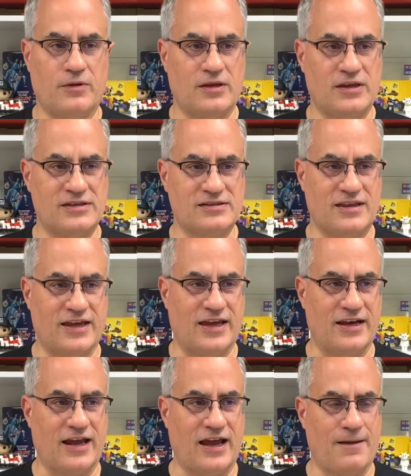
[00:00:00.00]
is
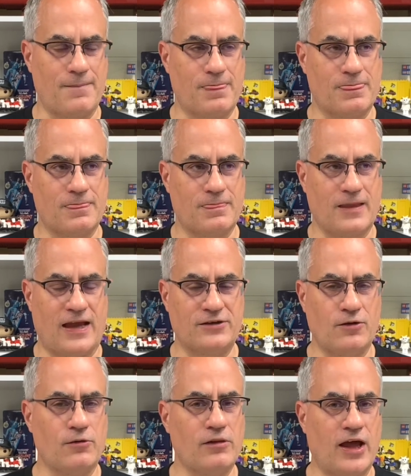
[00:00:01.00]
that I
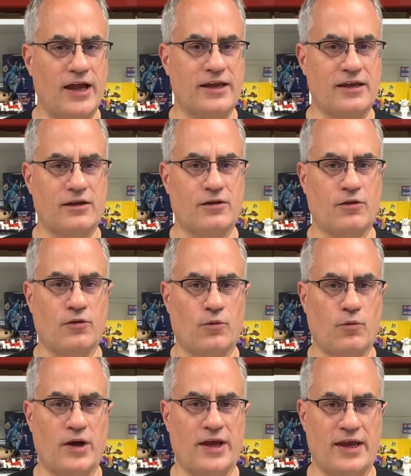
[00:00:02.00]
don't like the
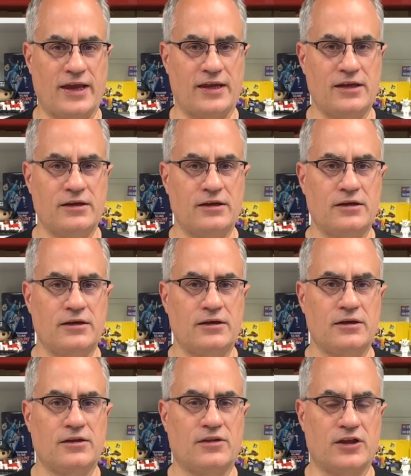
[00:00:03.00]
way
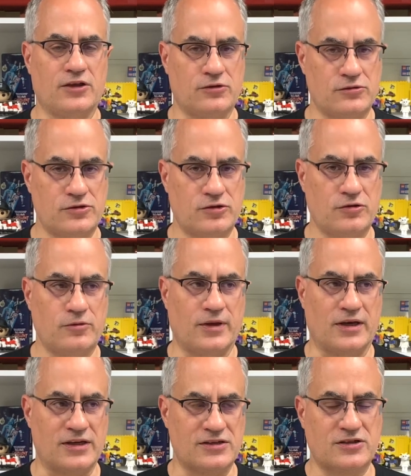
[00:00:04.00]
that YouTube
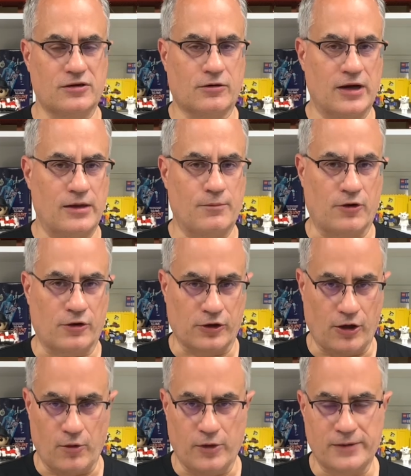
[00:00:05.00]
and Instagram are
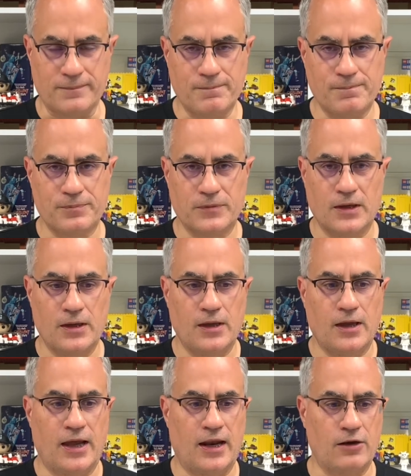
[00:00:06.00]
going.
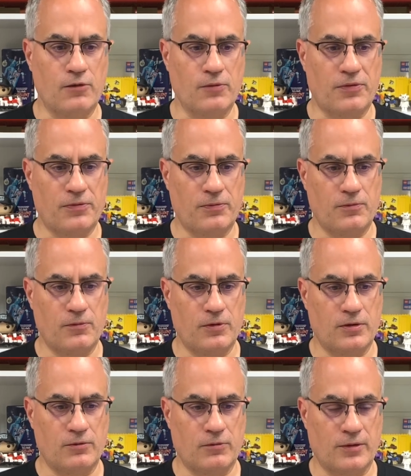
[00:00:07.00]
And
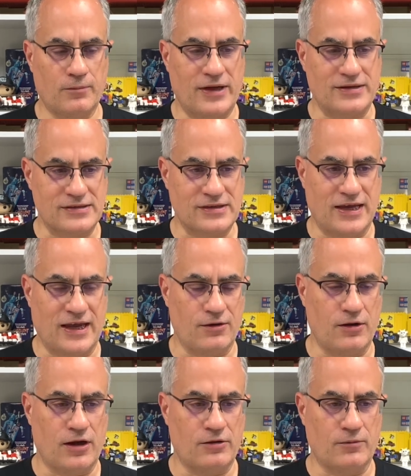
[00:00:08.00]
what I'm about to say, I
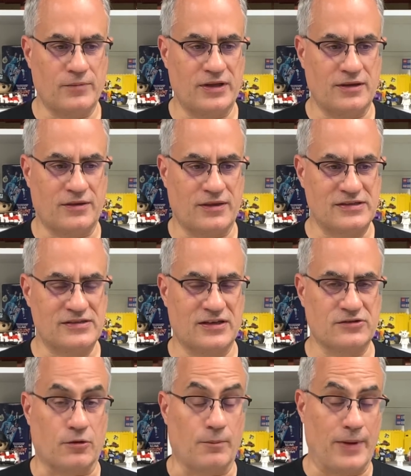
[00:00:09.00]
don't mean that these
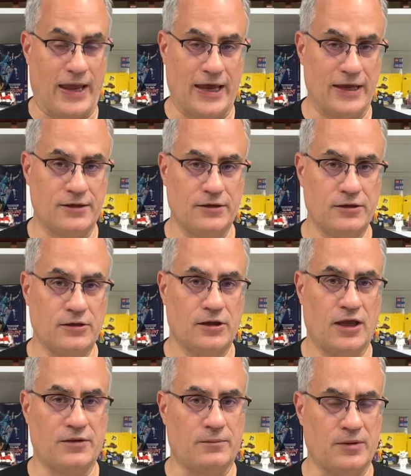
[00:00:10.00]
things are bad
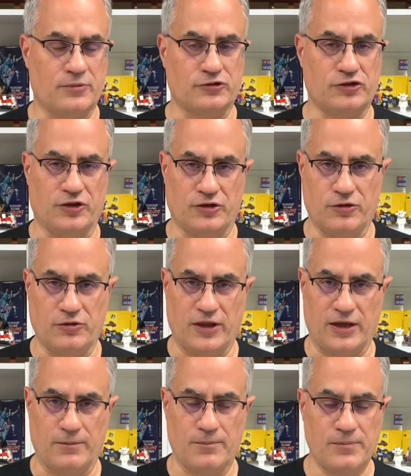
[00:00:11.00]
and that people shouldn't do
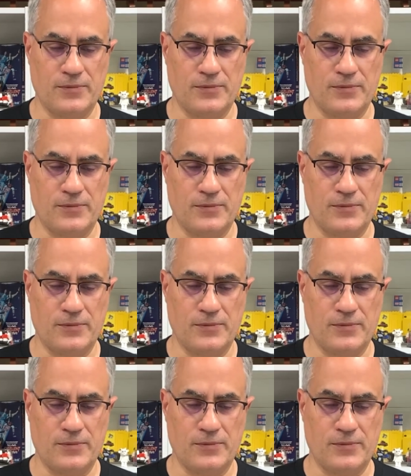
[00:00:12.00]
them.